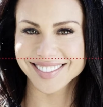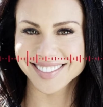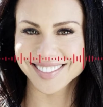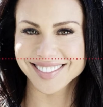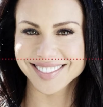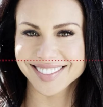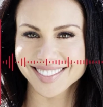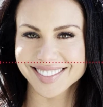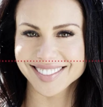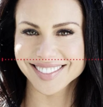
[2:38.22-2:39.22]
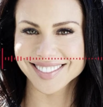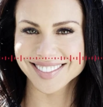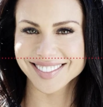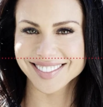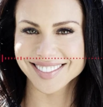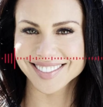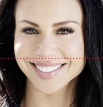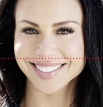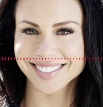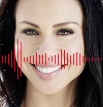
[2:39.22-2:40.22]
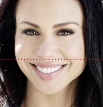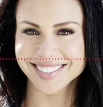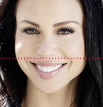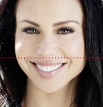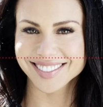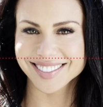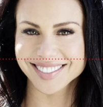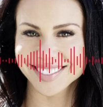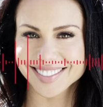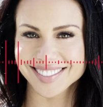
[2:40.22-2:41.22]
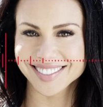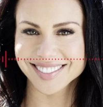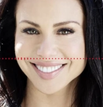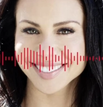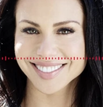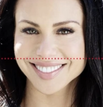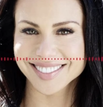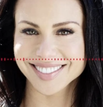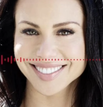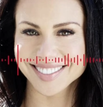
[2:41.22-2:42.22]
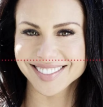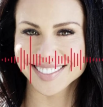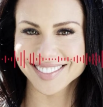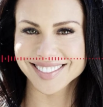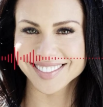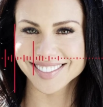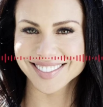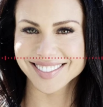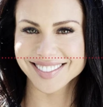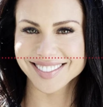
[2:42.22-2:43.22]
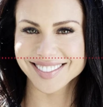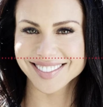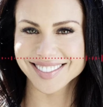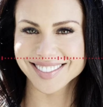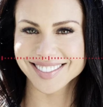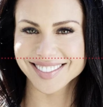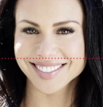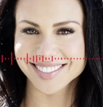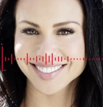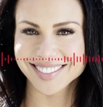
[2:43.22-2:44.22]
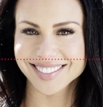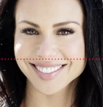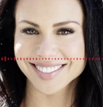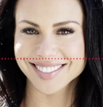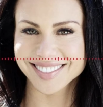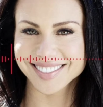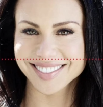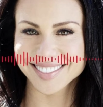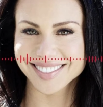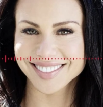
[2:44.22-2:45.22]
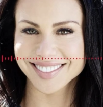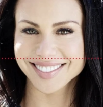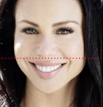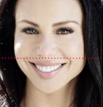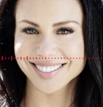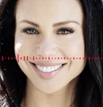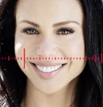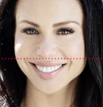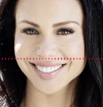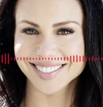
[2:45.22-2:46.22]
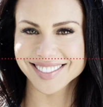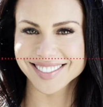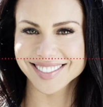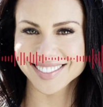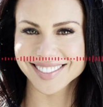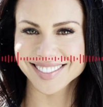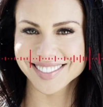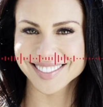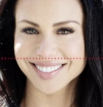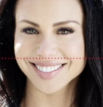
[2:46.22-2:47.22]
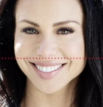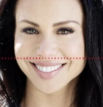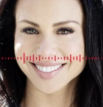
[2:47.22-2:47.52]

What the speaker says: I'm stoked to be here with you today. So I obviously want to dive all into your nutritional science and protein background,